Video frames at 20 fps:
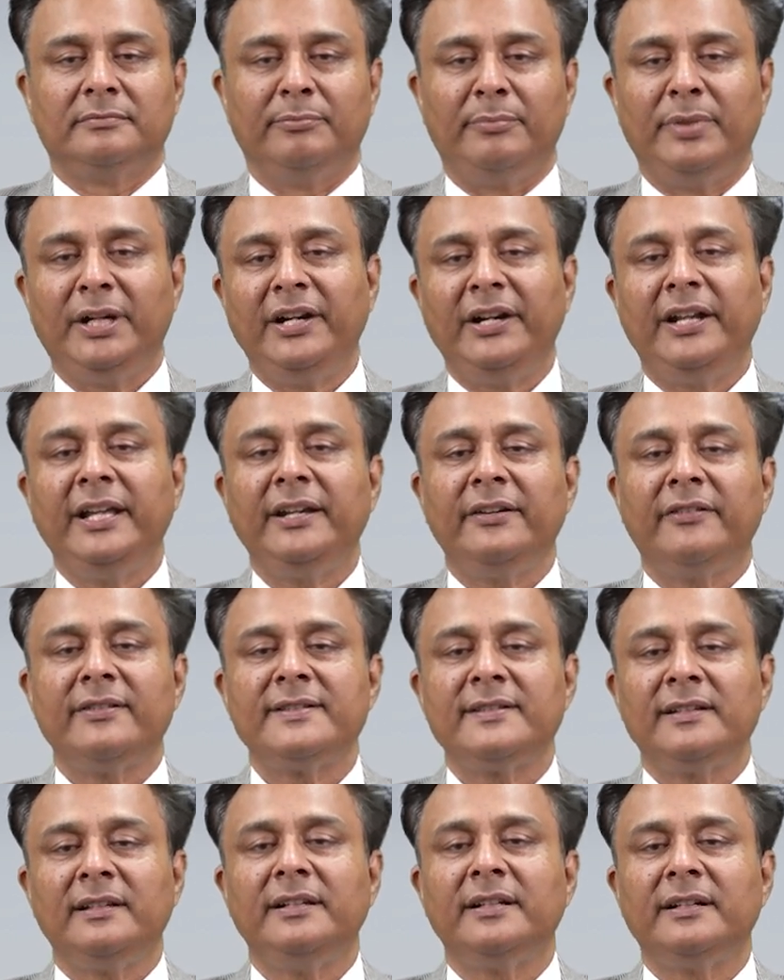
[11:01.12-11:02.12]
building
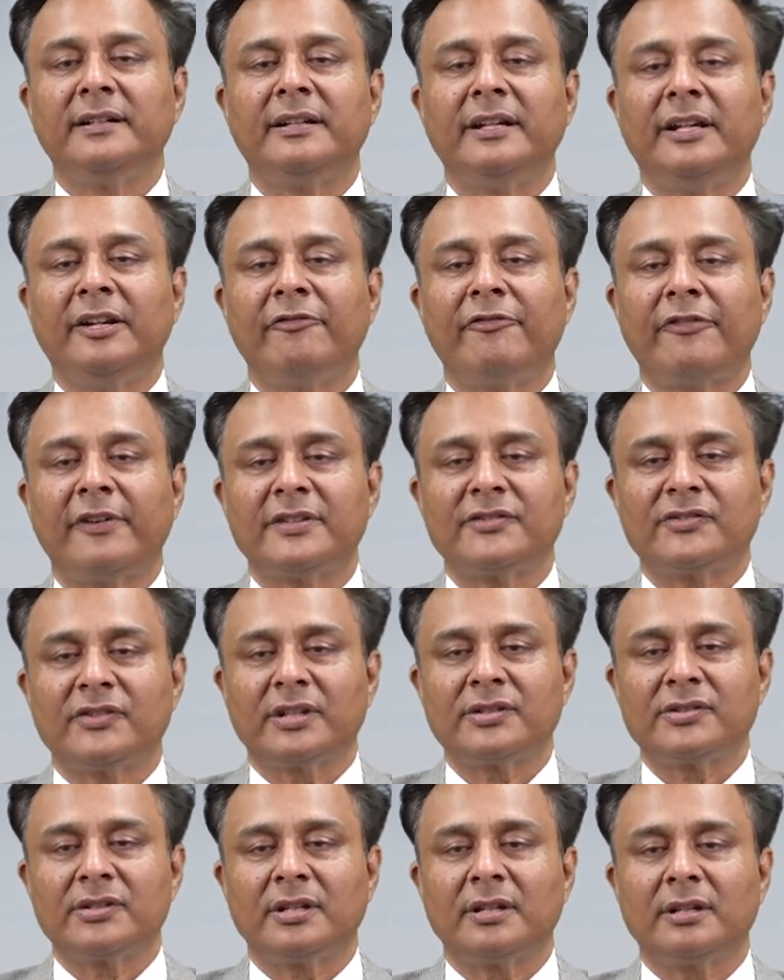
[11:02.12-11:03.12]
resilient
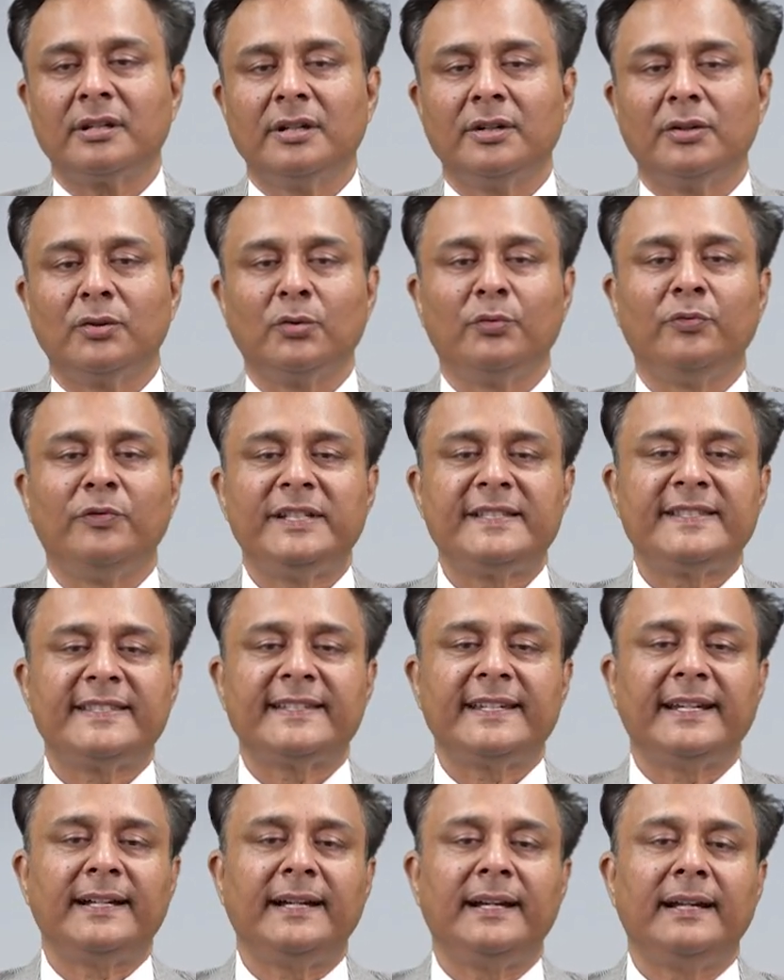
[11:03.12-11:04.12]
infrastructure to
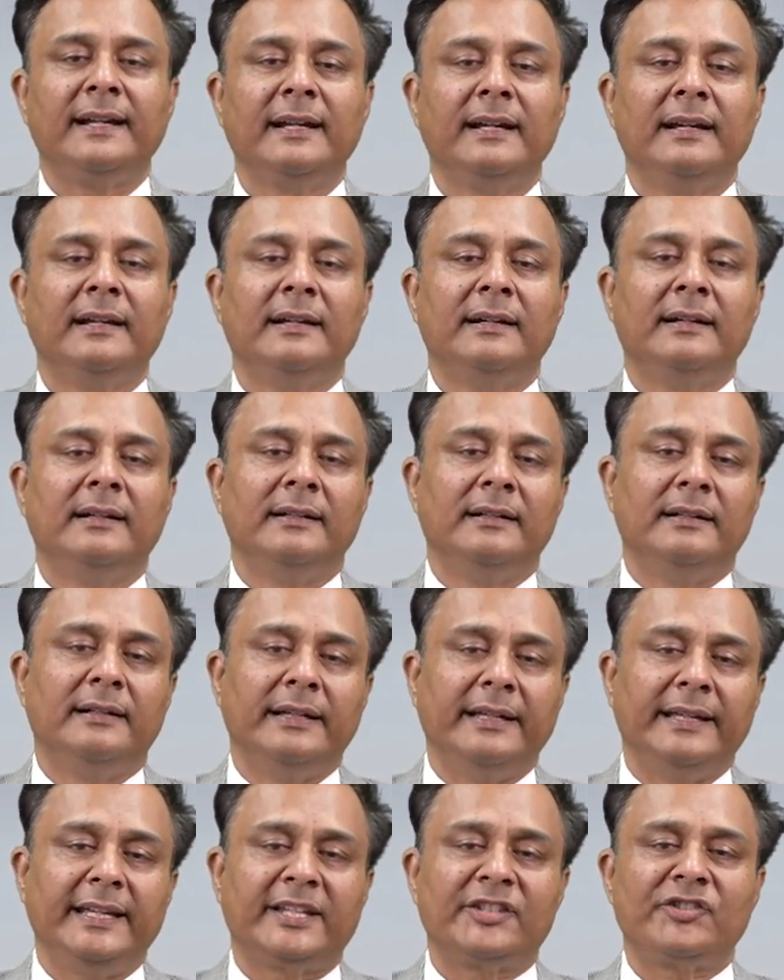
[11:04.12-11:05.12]
withstand
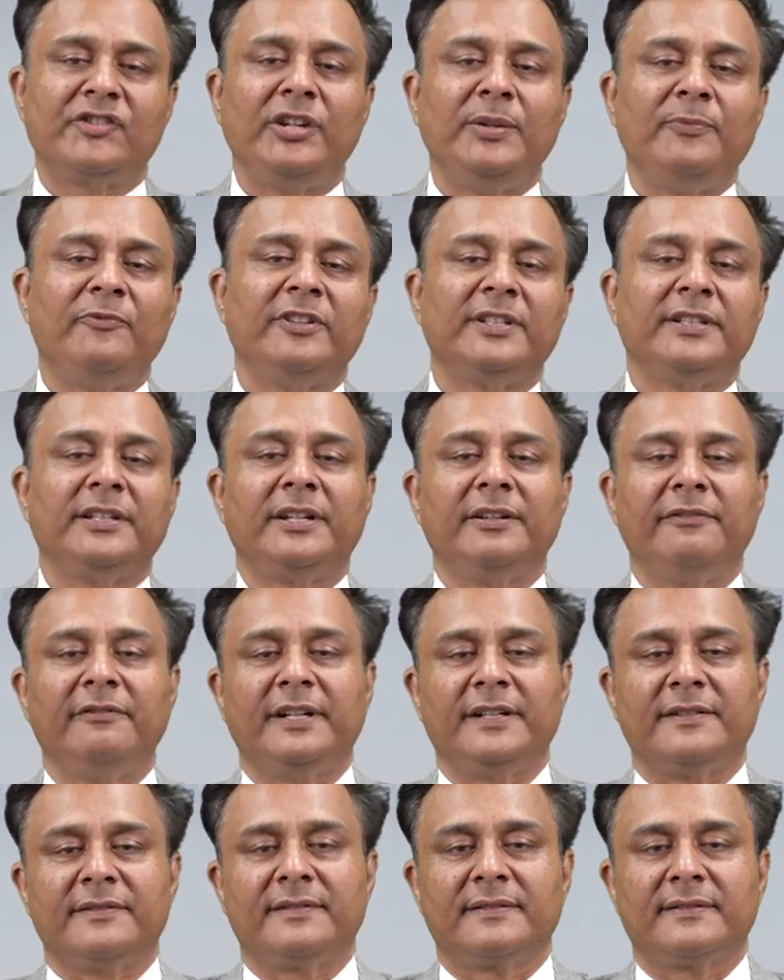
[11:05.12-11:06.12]
extreme weather
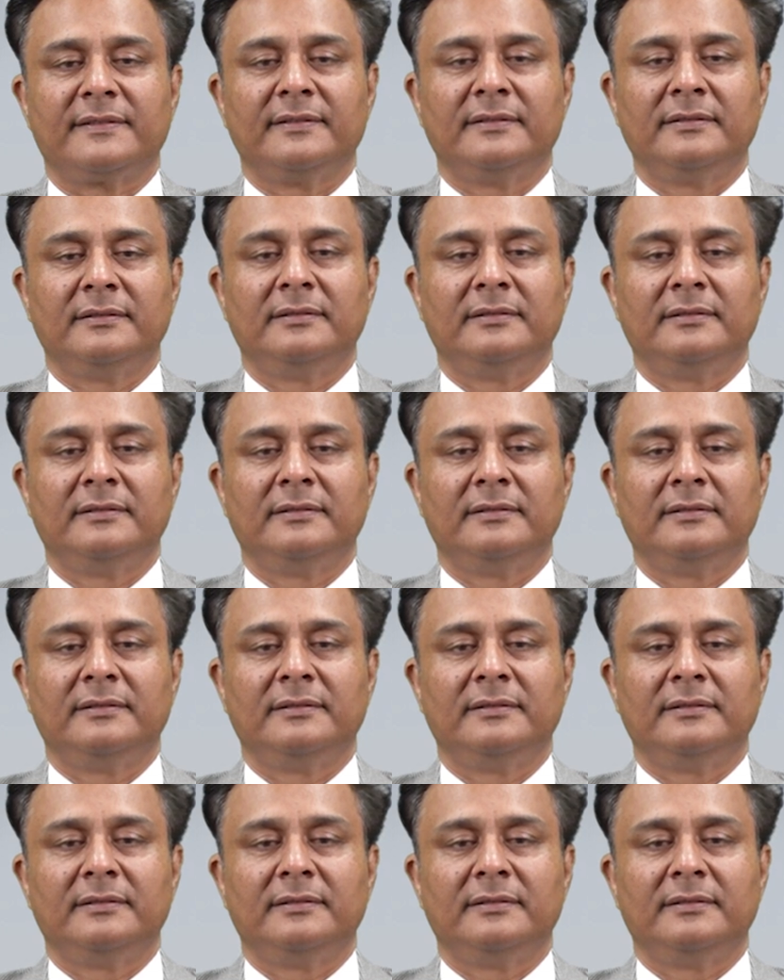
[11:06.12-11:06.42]
events,